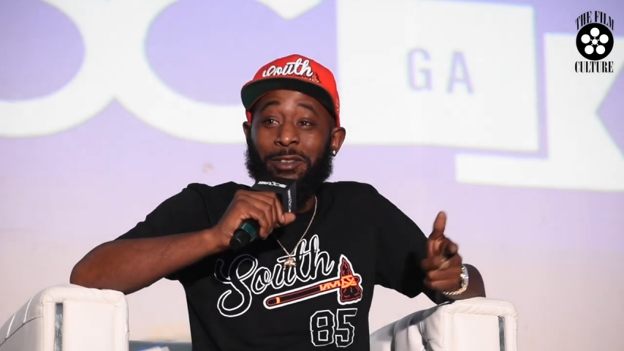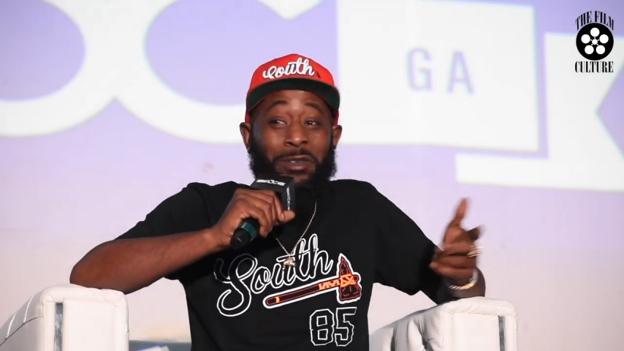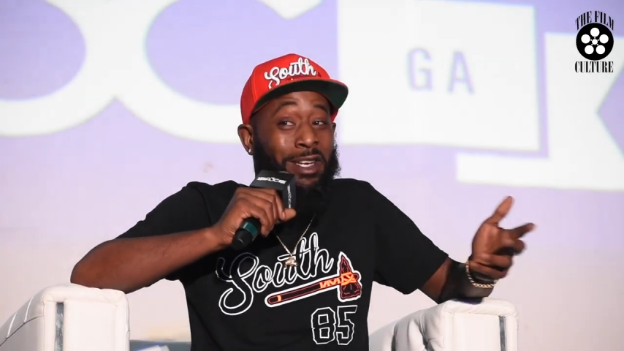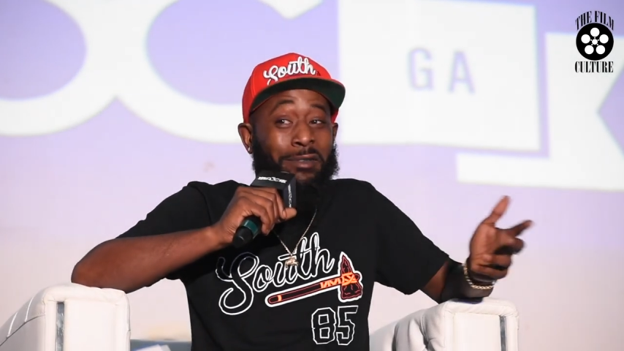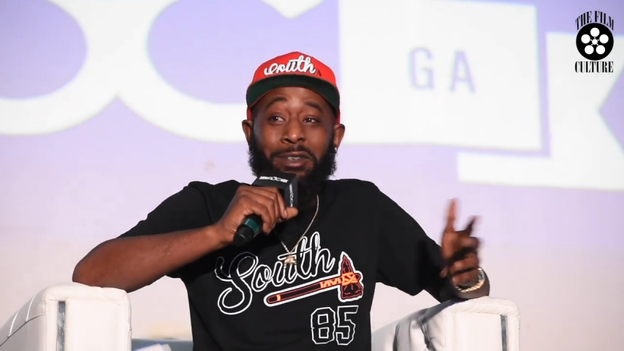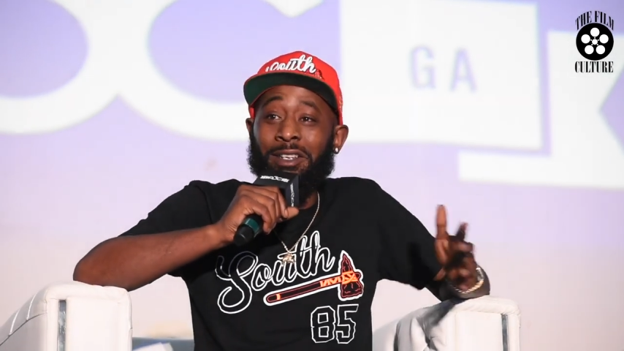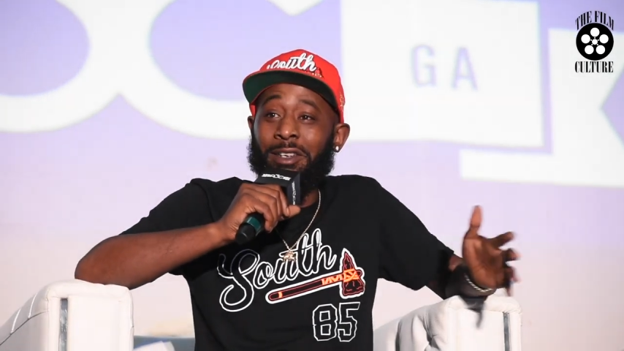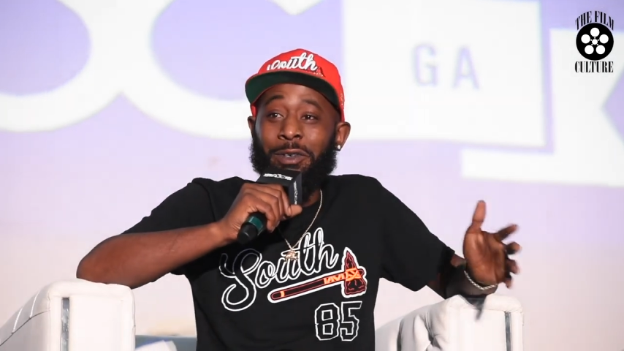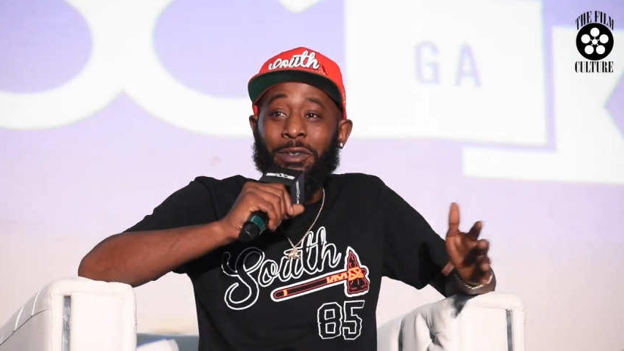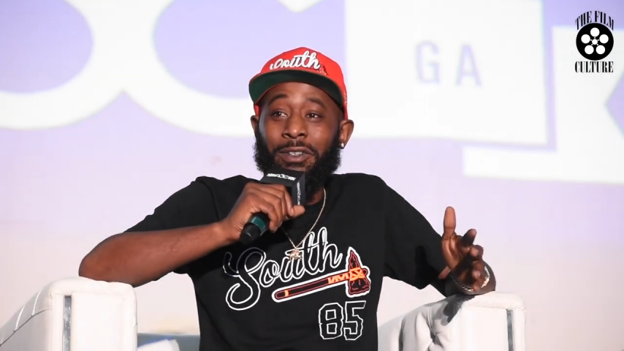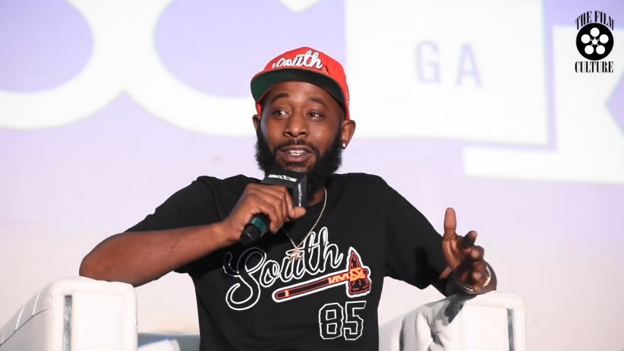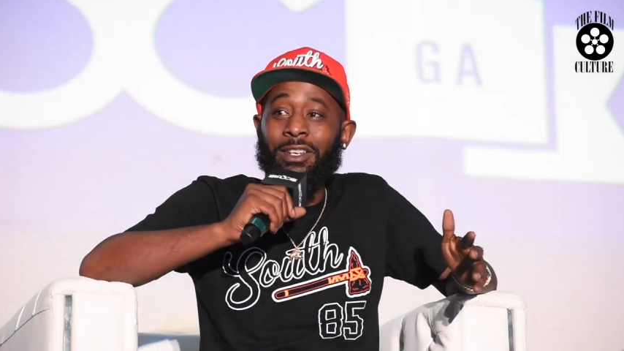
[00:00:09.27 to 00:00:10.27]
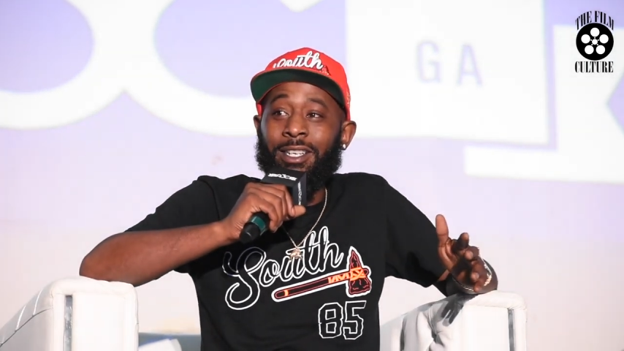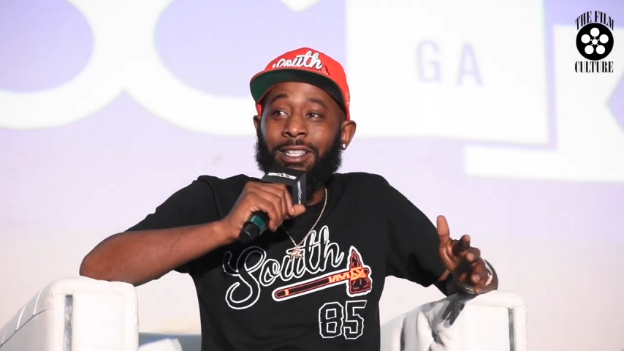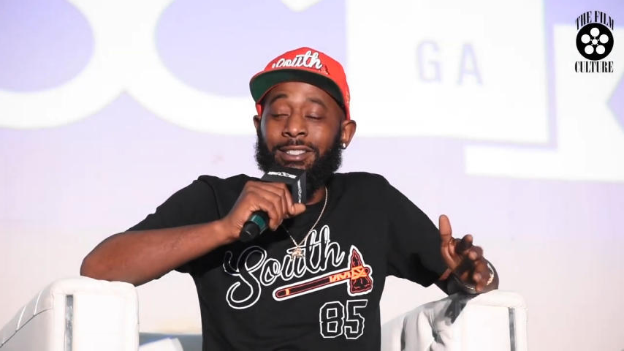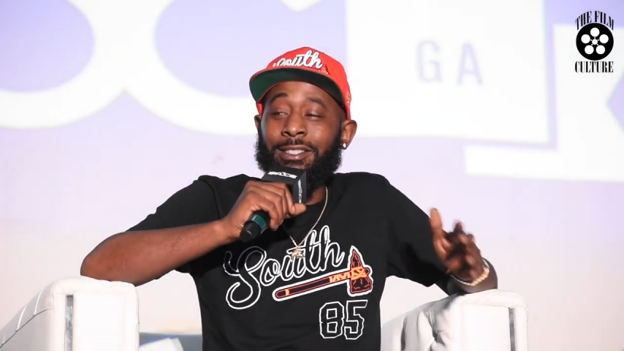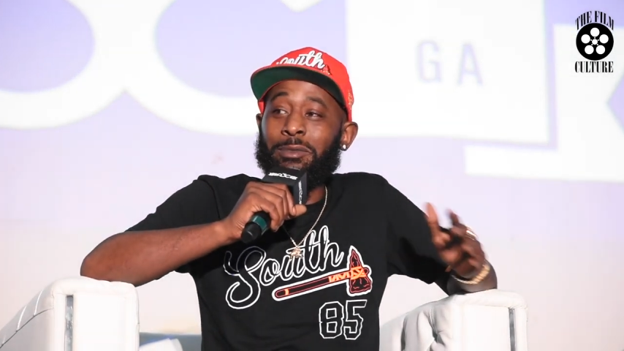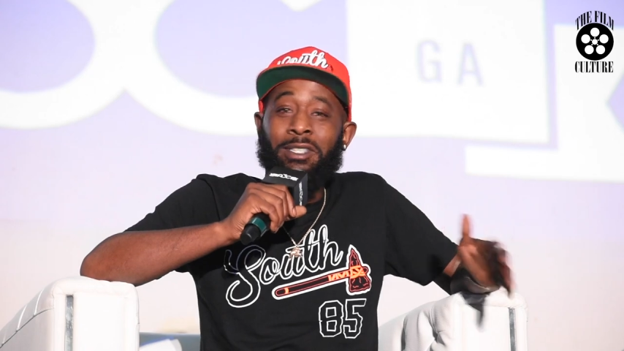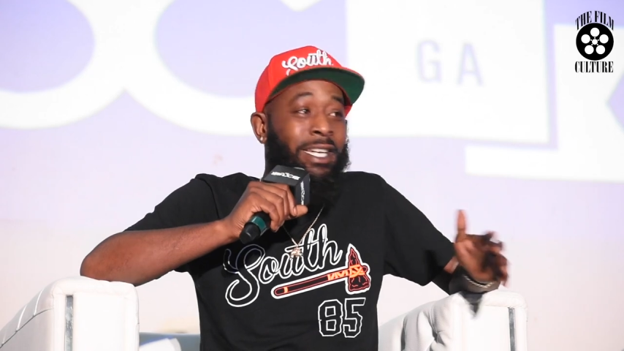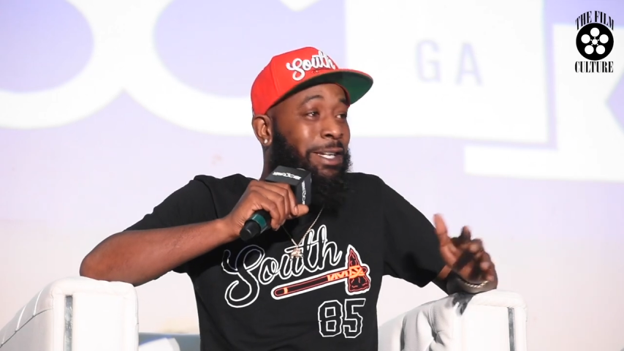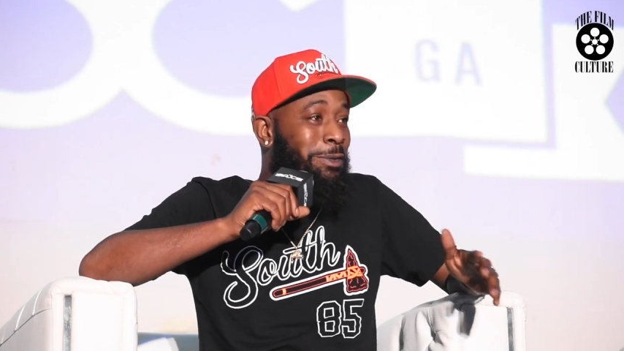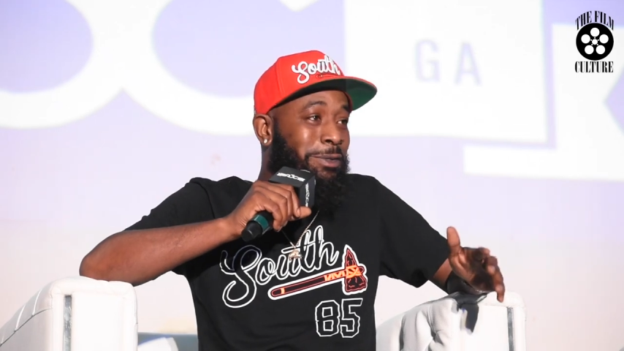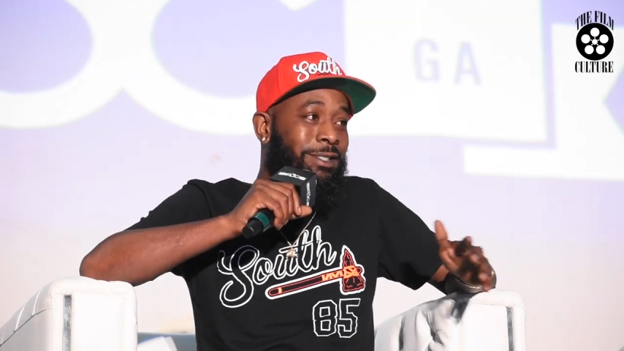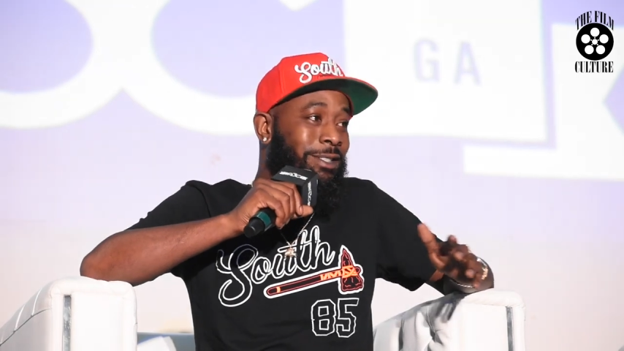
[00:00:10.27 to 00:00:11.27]
You never know.
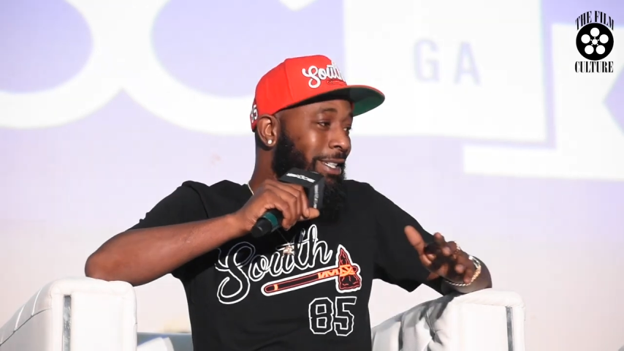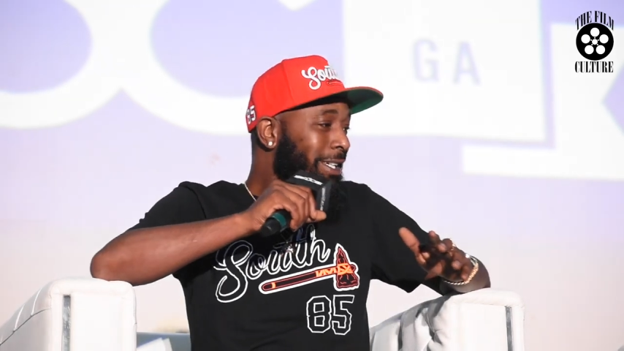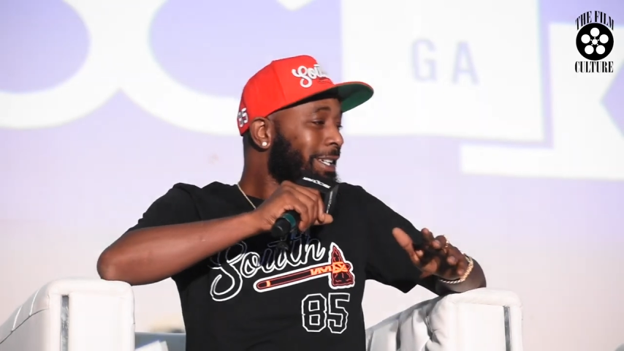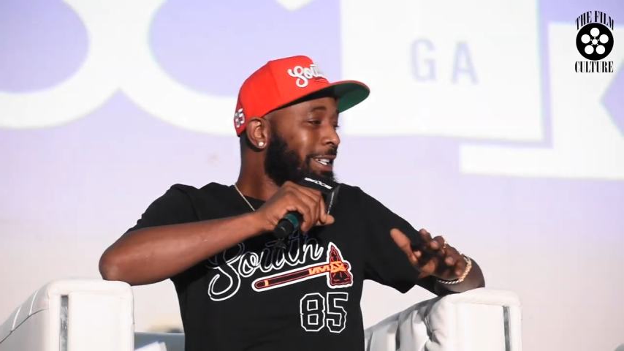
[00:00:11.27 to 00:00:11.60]
Sometimes